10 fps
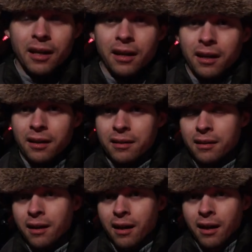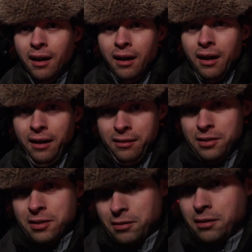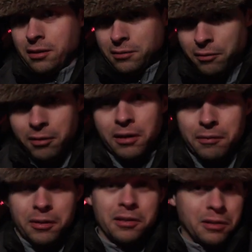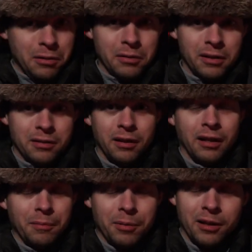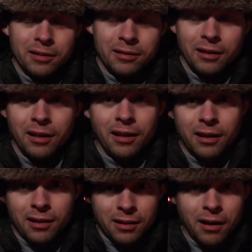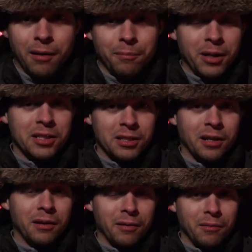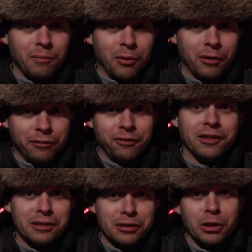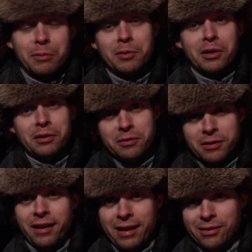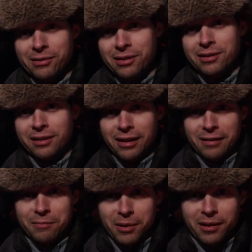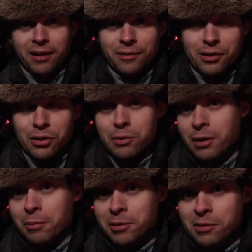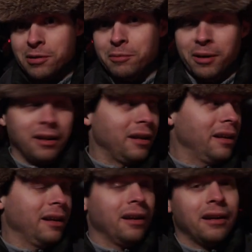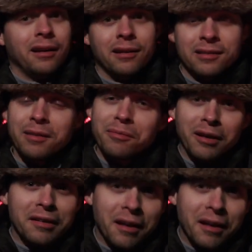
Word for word: and and just you know really really tune this thing up and it's a much more fun scope to use now that it's kind of been tuned up so to speak some things